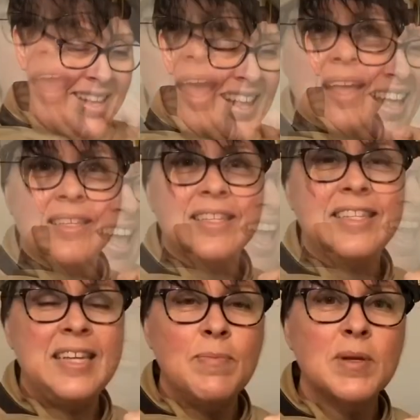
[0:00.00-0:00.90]
as
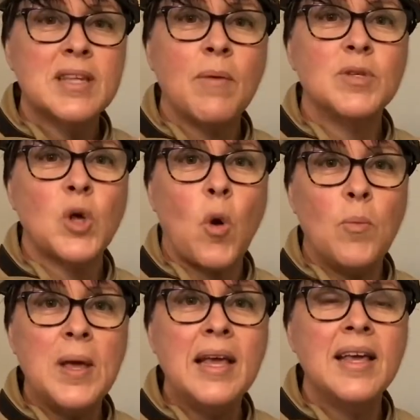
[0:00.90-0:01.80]
deep as I was
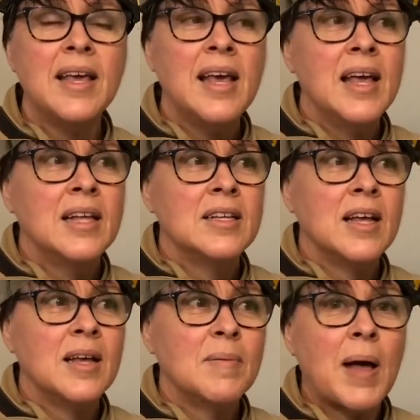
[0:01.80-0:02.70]
hoping.
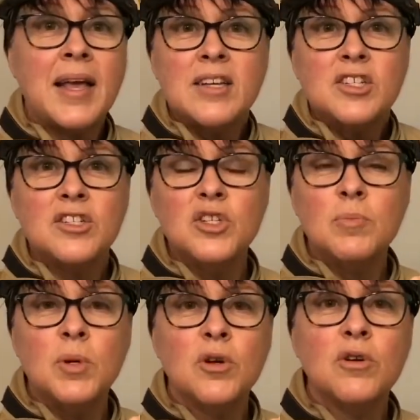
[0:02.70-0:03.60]
I guess she'll just put her